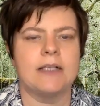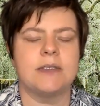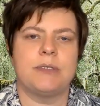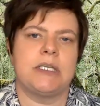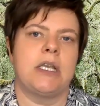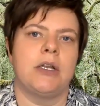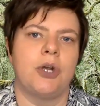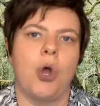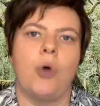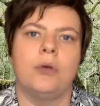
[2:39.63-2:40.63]
as a particular
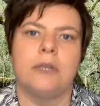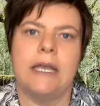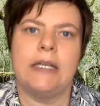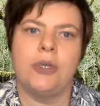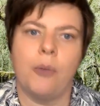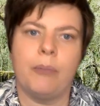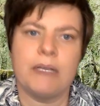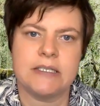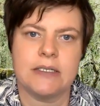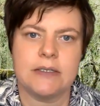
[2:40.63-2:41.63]
goal in your
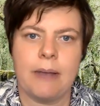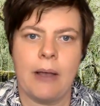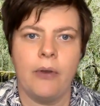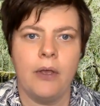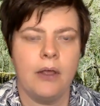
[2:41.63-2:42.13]
business about